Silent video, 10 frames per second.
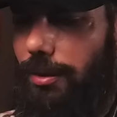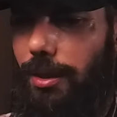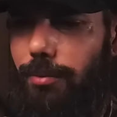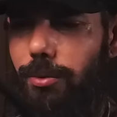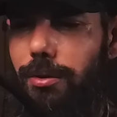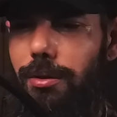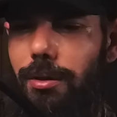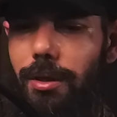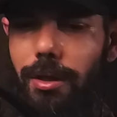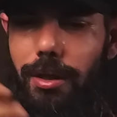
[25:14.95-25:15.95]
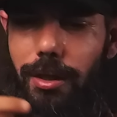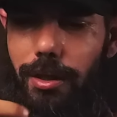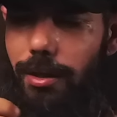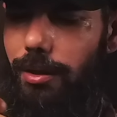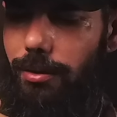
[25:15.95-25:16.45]
came with
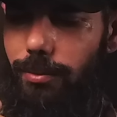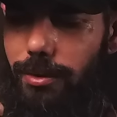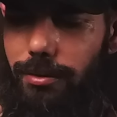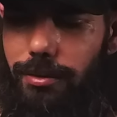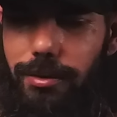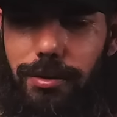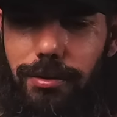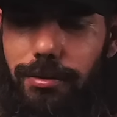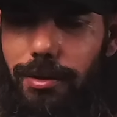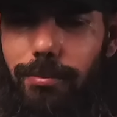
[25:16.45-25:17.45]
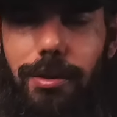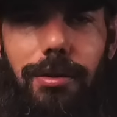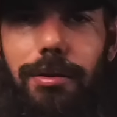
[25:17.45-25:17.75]
was, I mean,